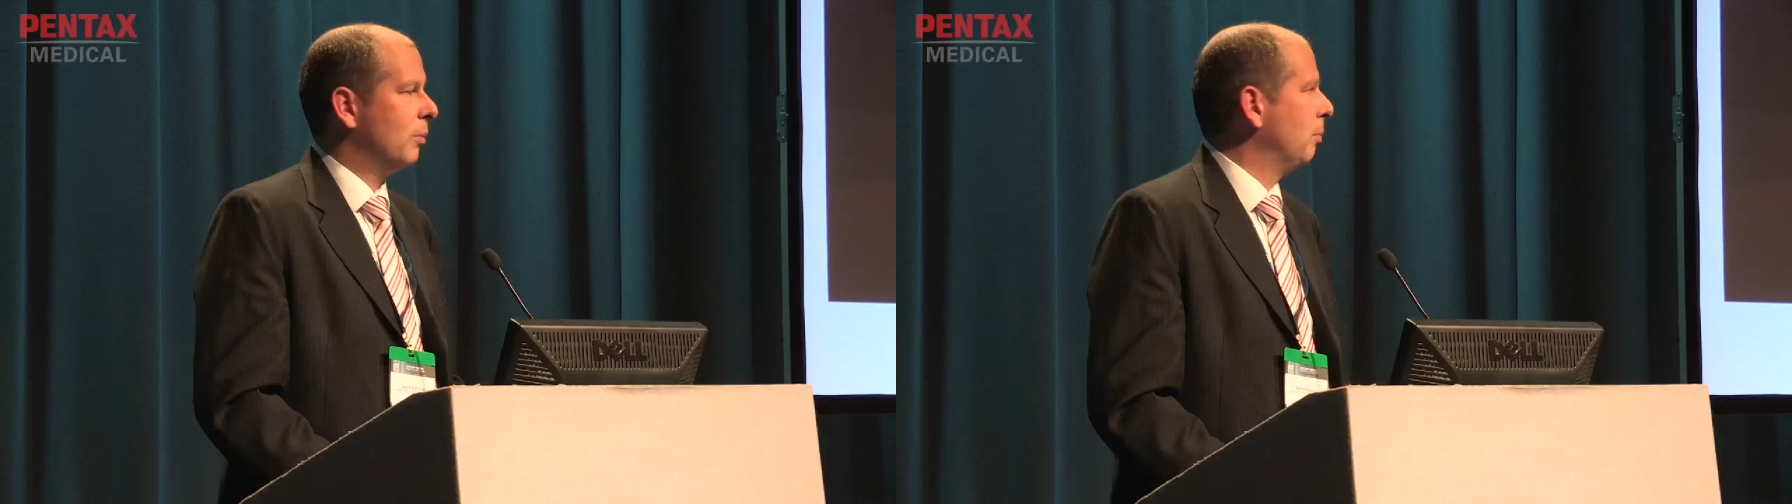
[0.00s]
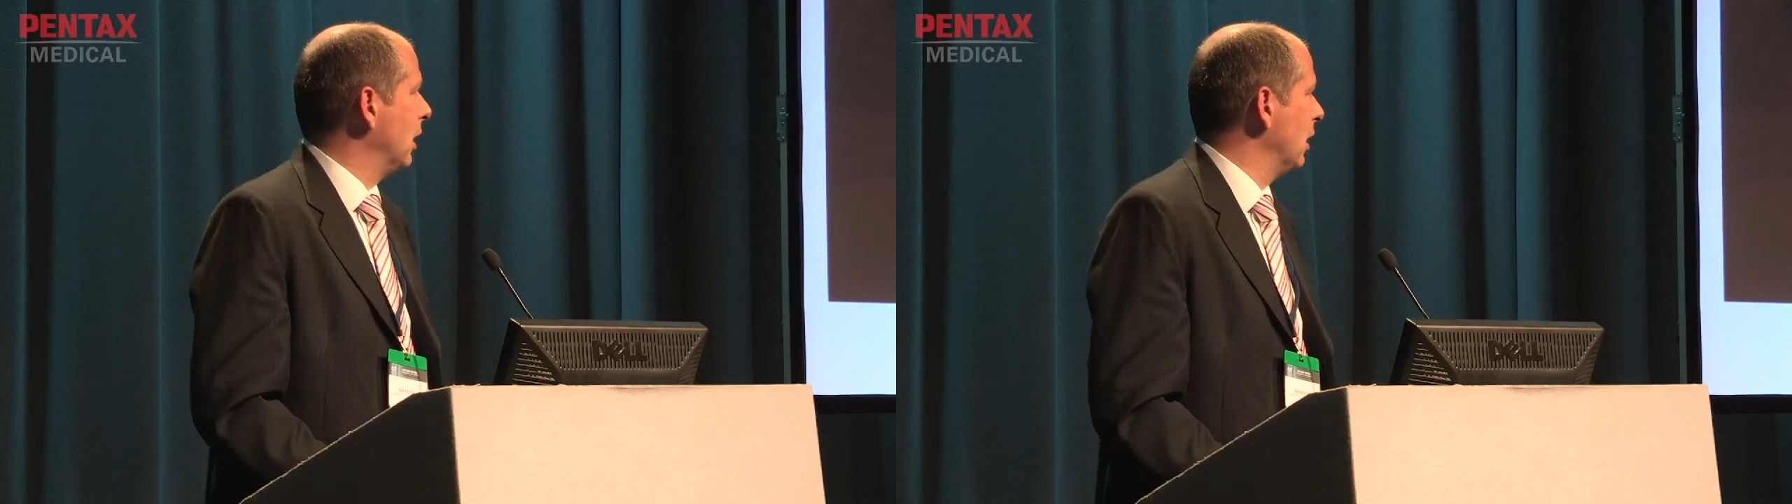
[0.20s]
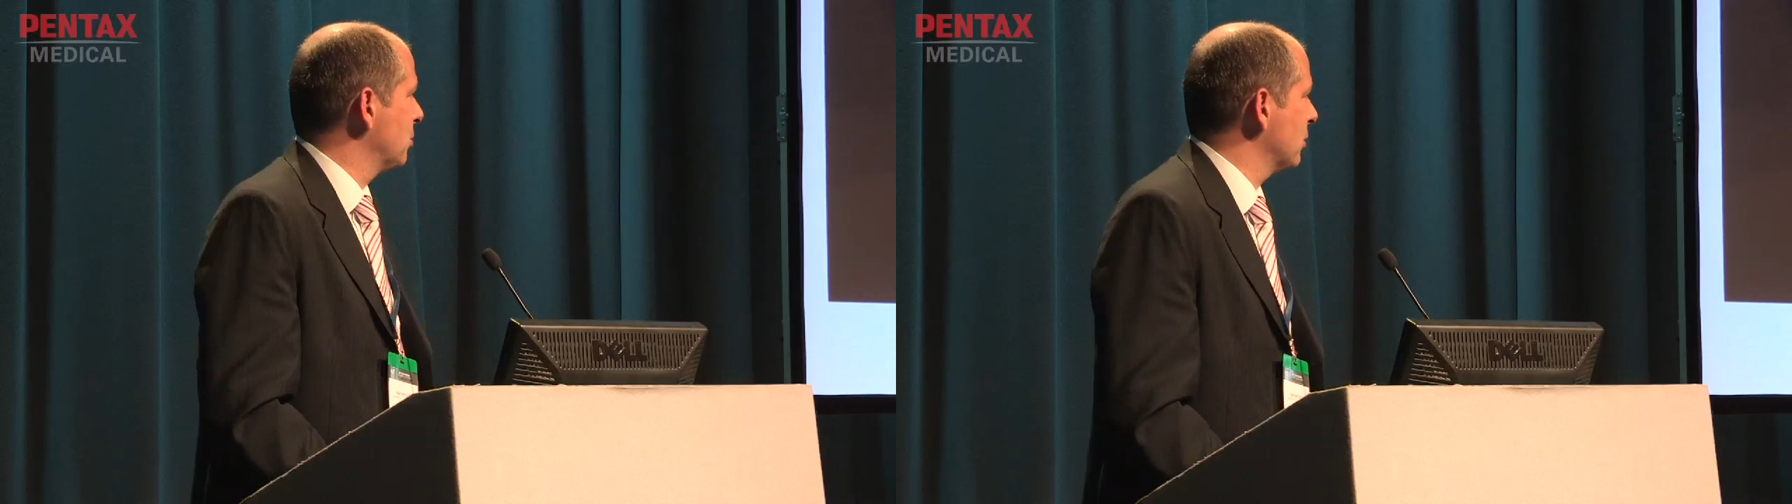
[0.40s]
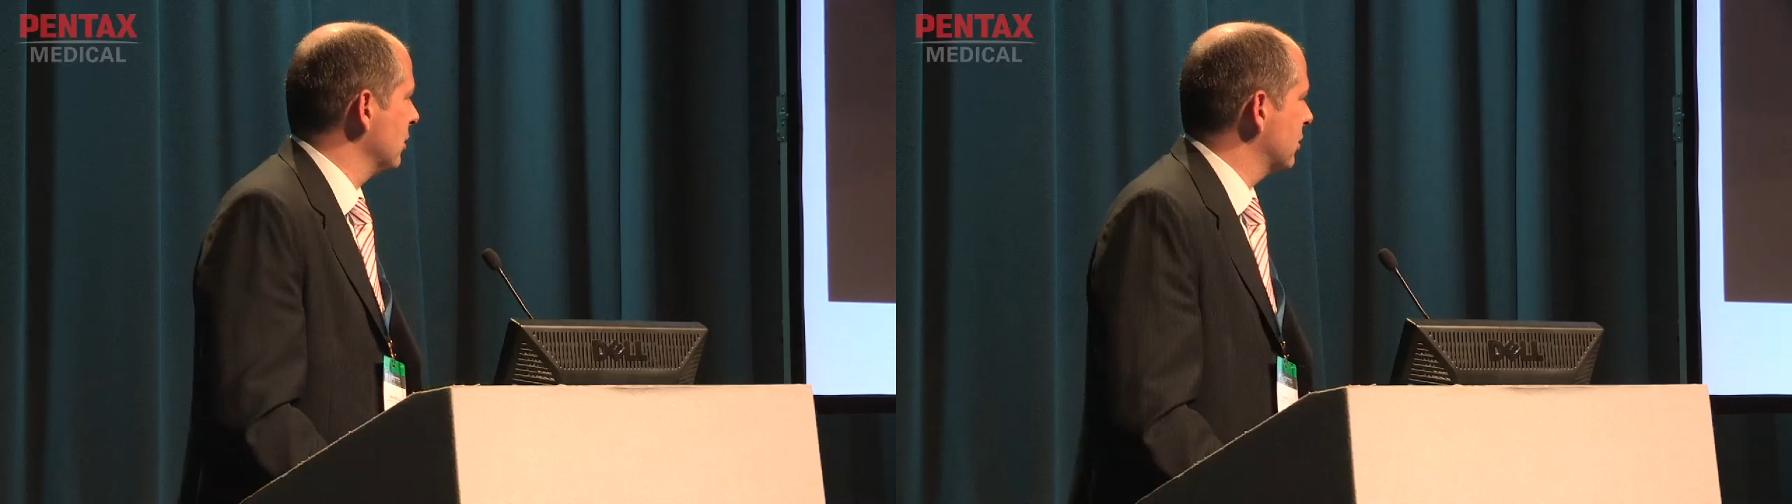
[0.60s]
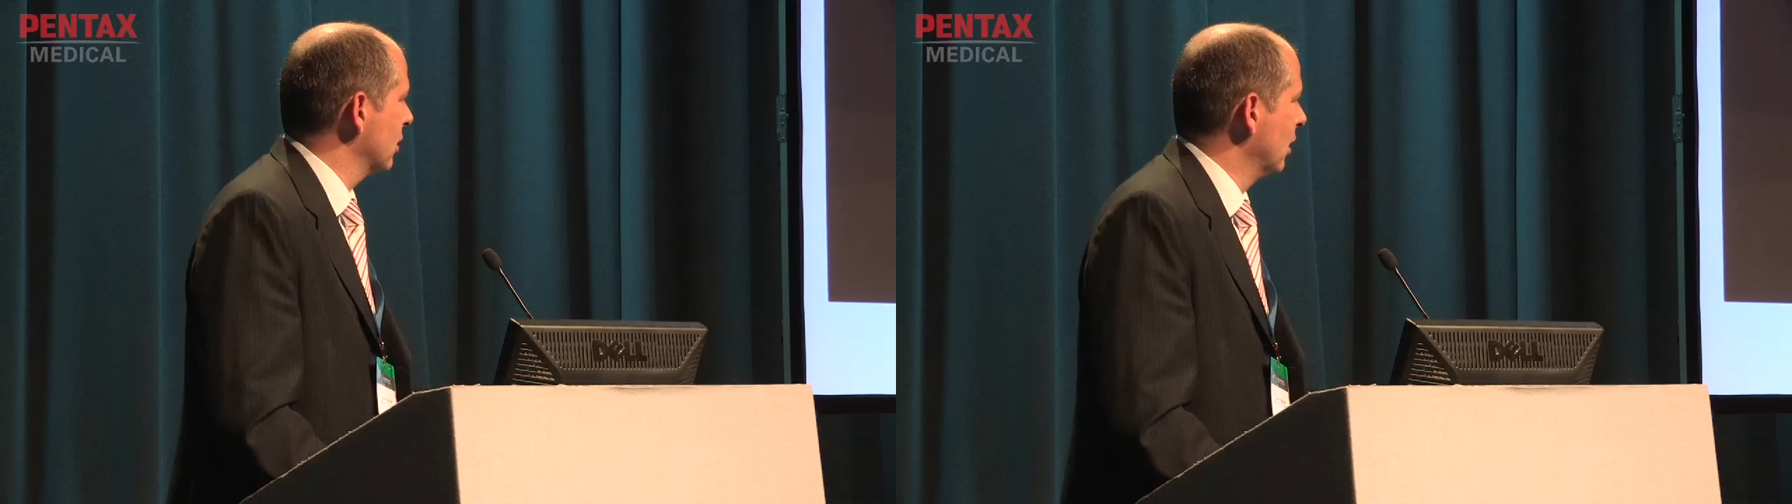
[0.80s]
your
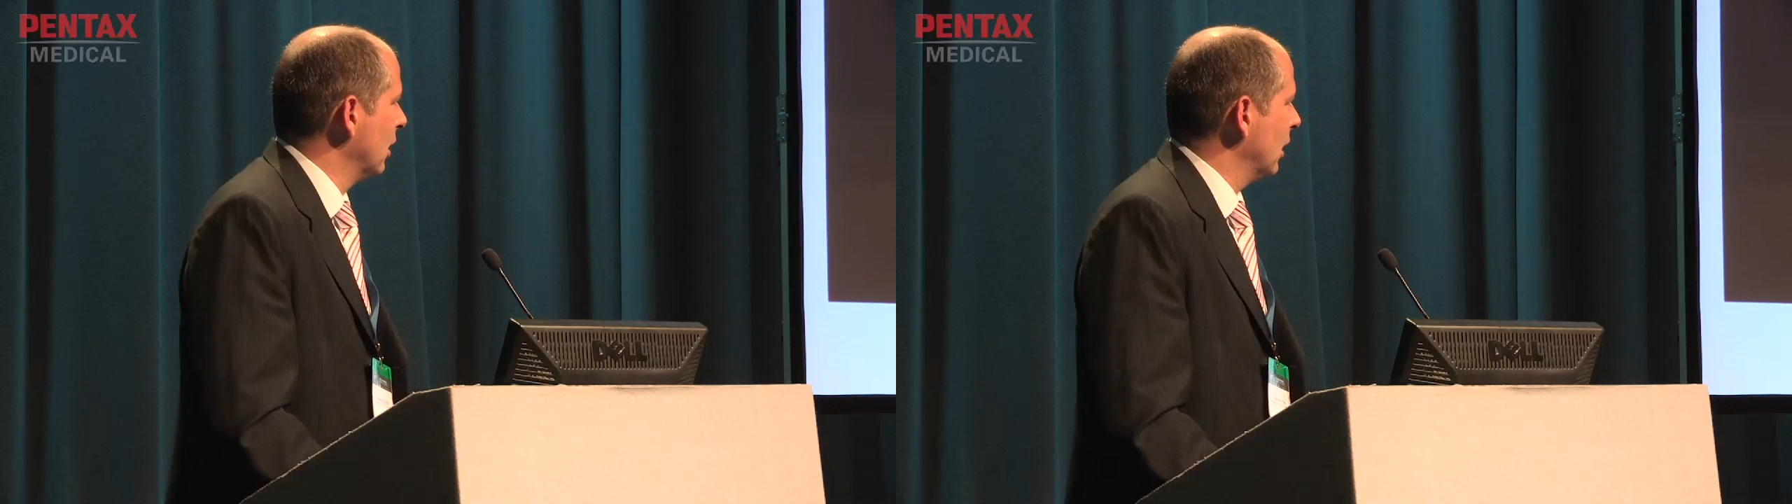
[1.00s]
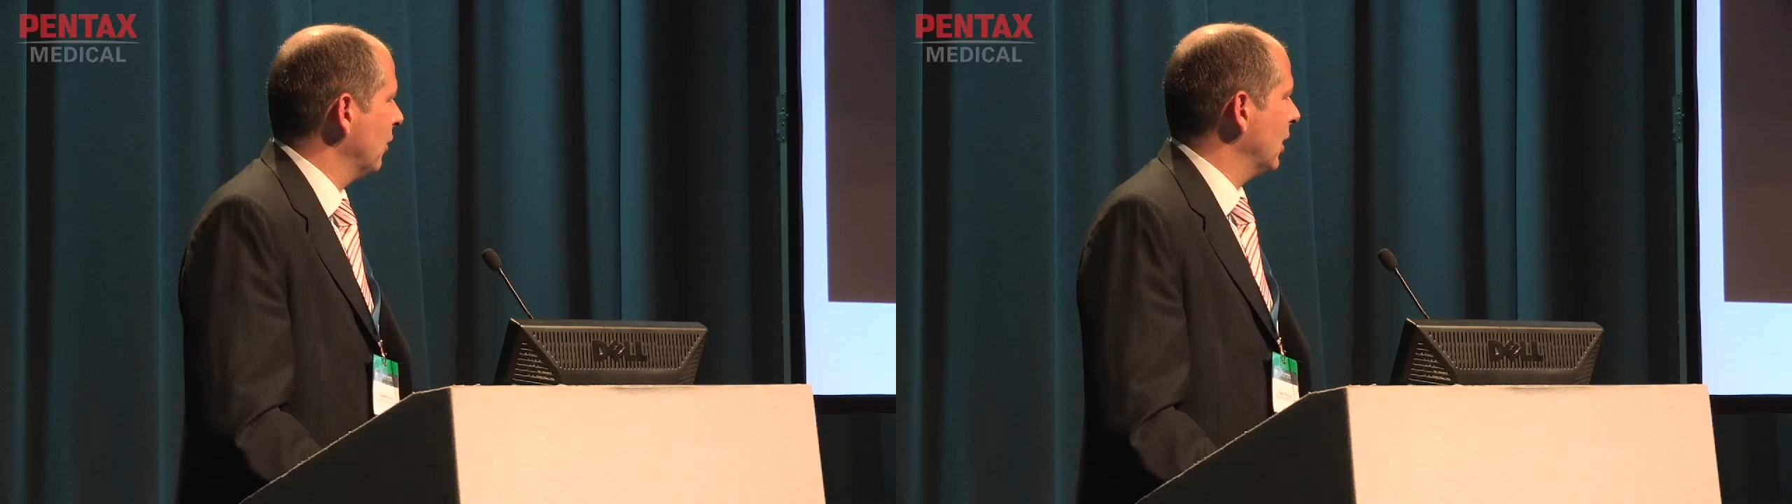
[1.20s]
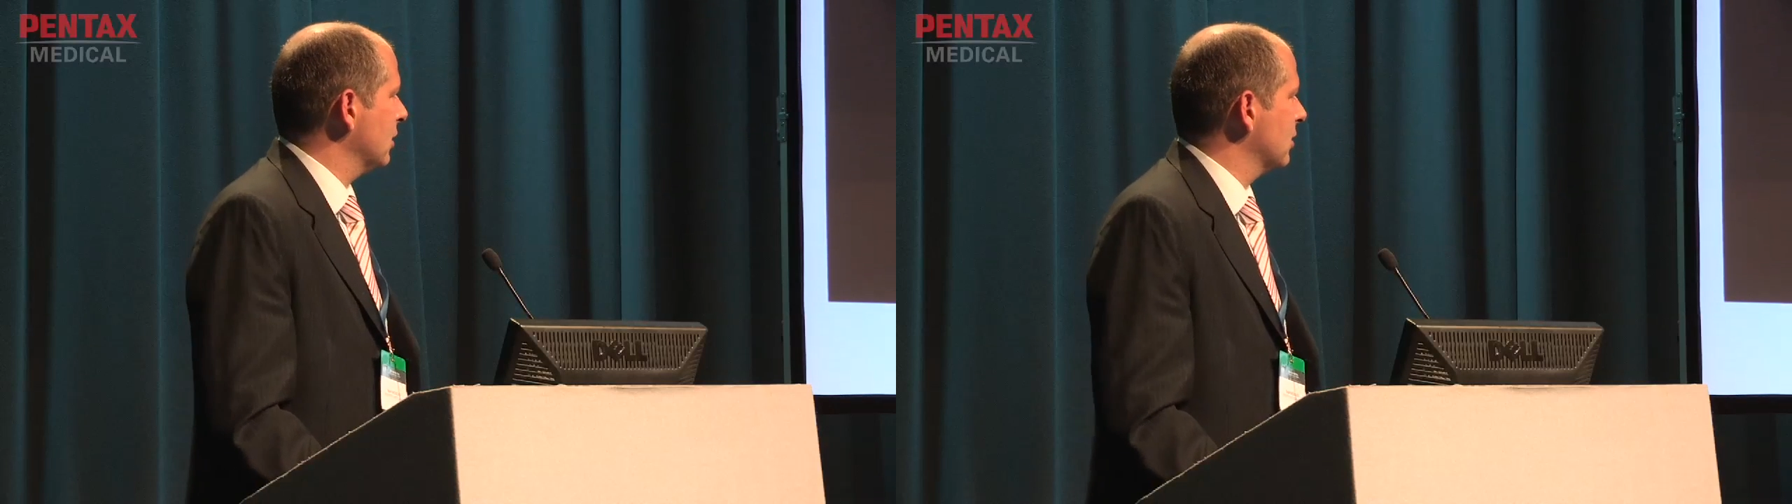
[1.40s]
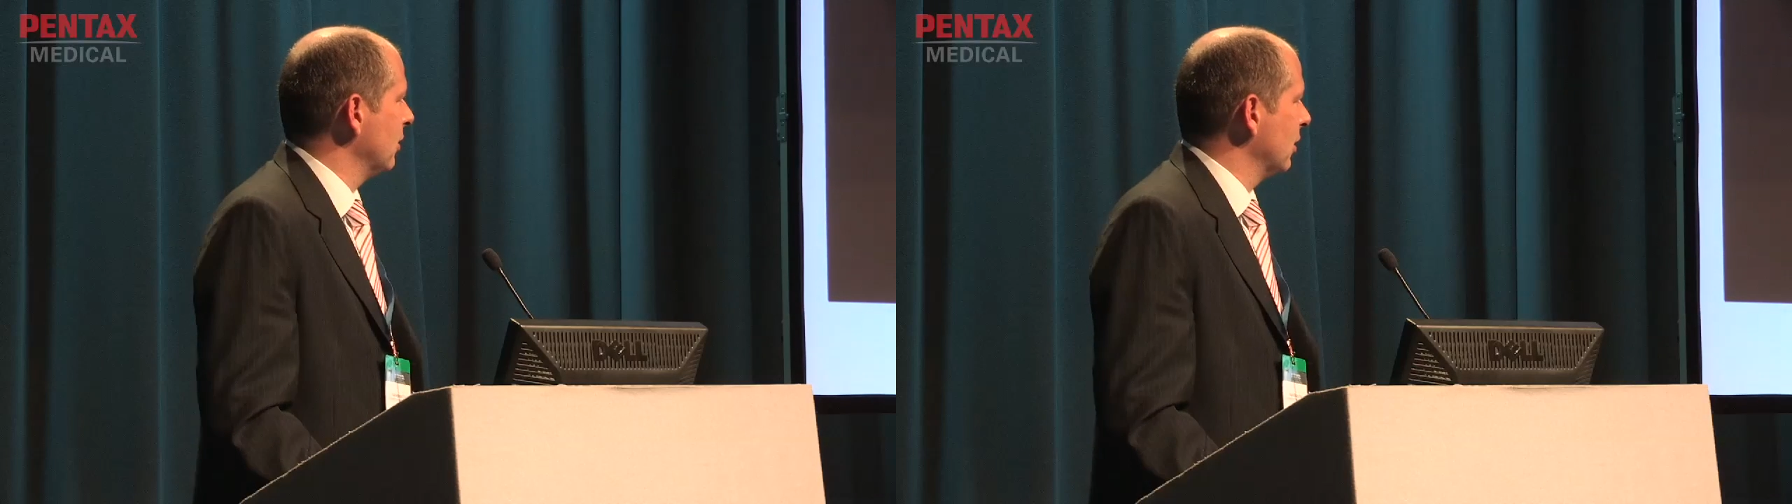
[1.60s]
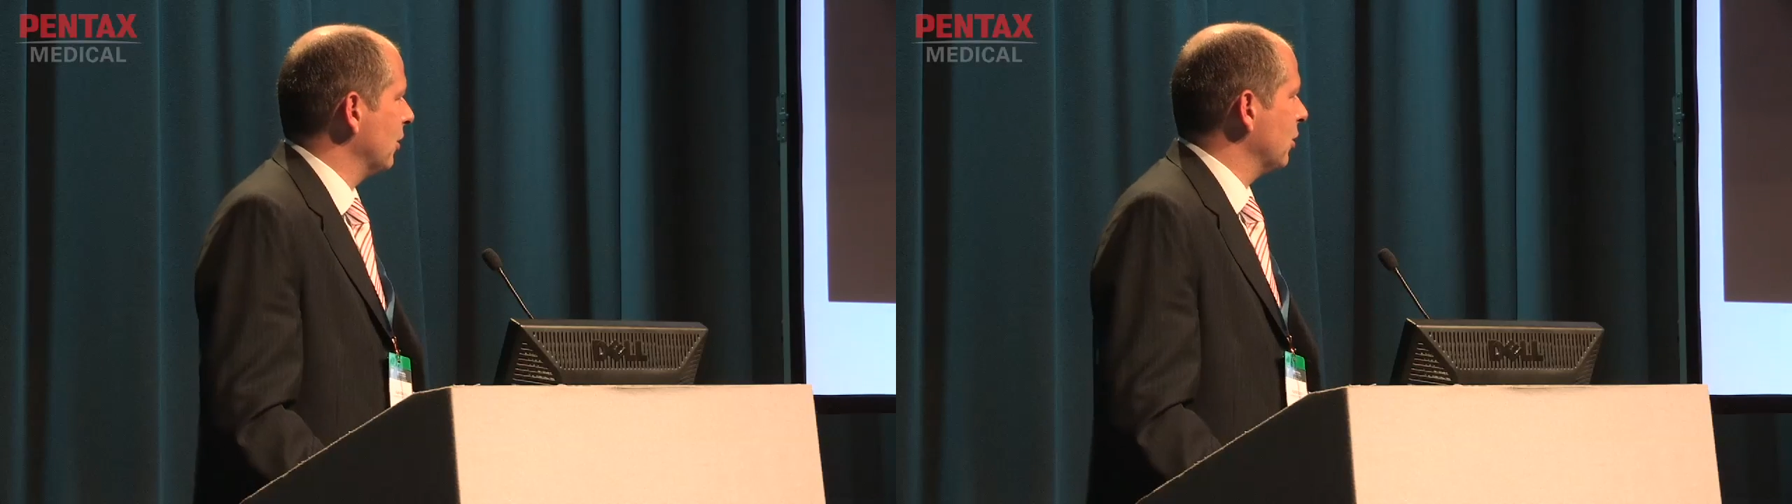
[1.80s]
biopsies. And that is
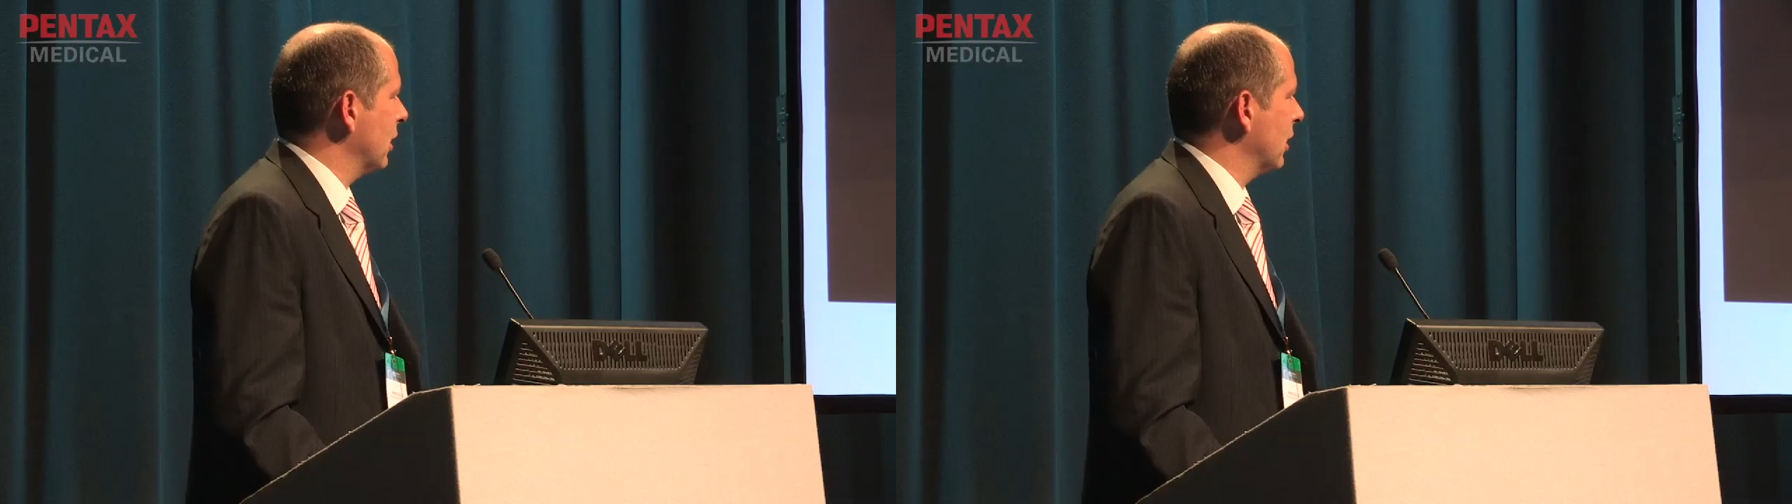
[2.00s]
another